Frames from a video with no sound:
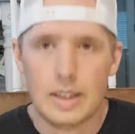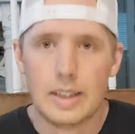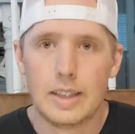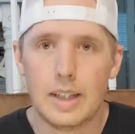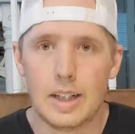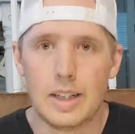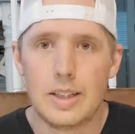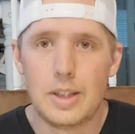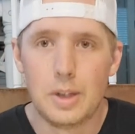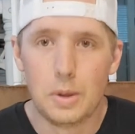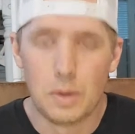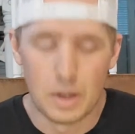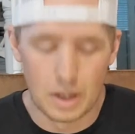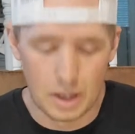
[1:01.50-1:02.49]
Gonna
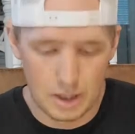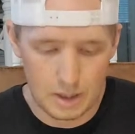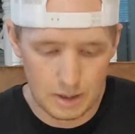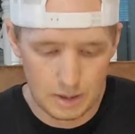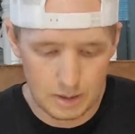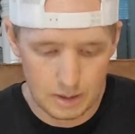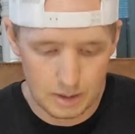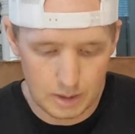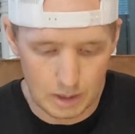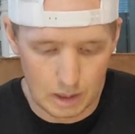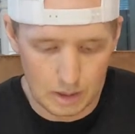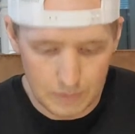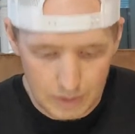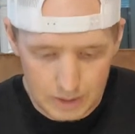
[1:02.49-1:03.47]
do a
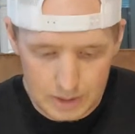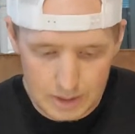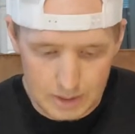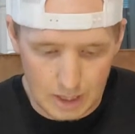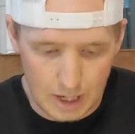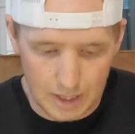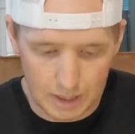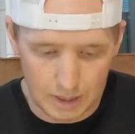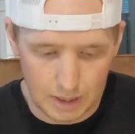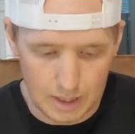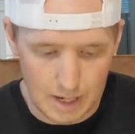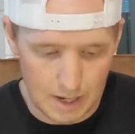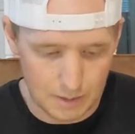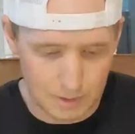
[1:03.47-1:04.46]
kind of exciting
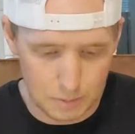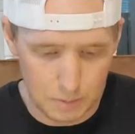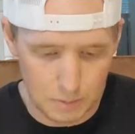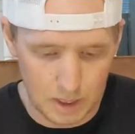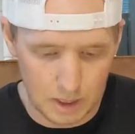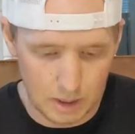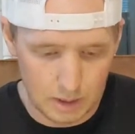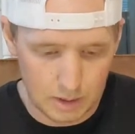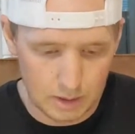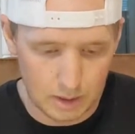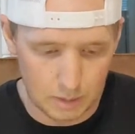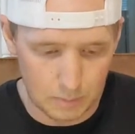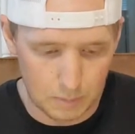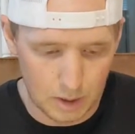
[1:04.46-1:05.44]
announcement
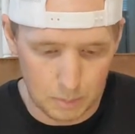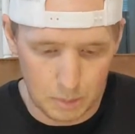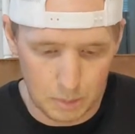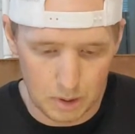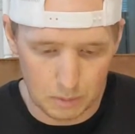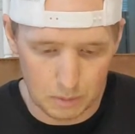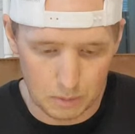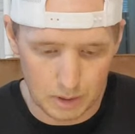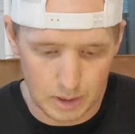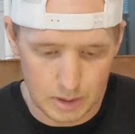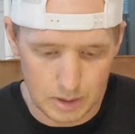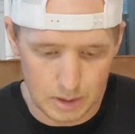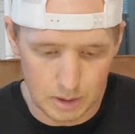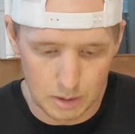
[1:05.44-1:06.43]
coming up here really
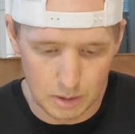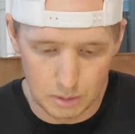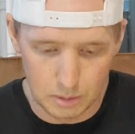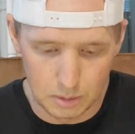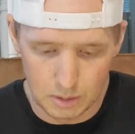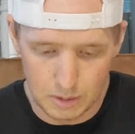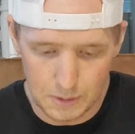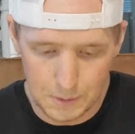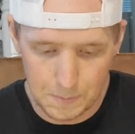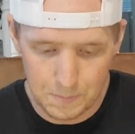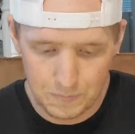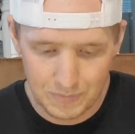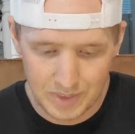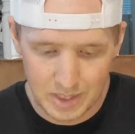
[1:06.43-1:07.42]
soon.
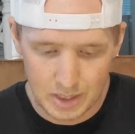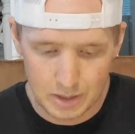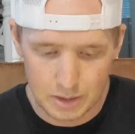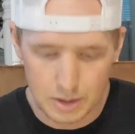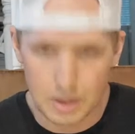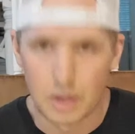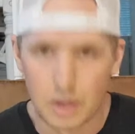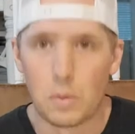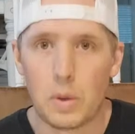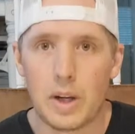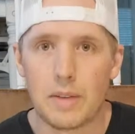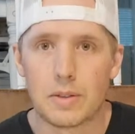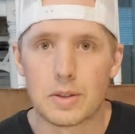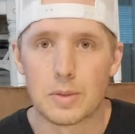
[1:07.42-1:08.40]
Just gonna
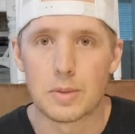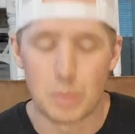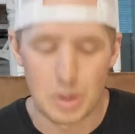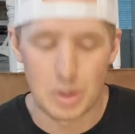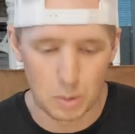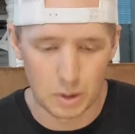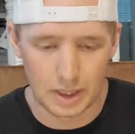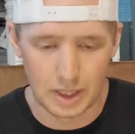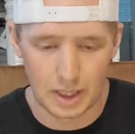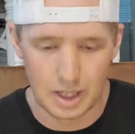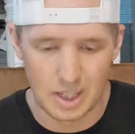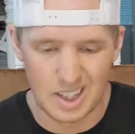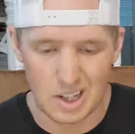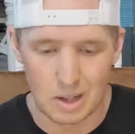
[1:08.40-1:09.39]
wait for some people to get
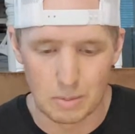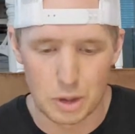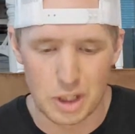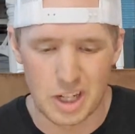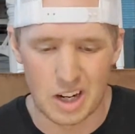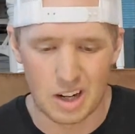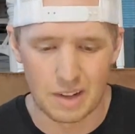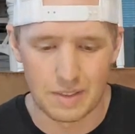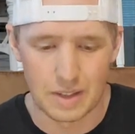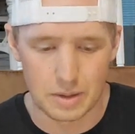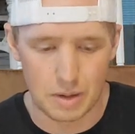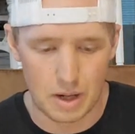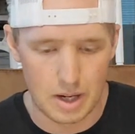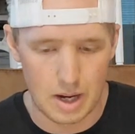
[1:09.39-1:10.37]
in here. I'm sharing
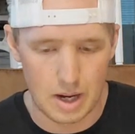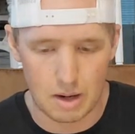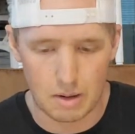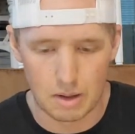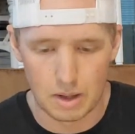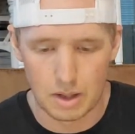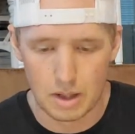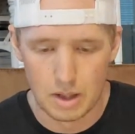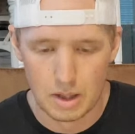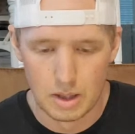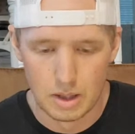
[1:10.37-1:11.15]
this right now on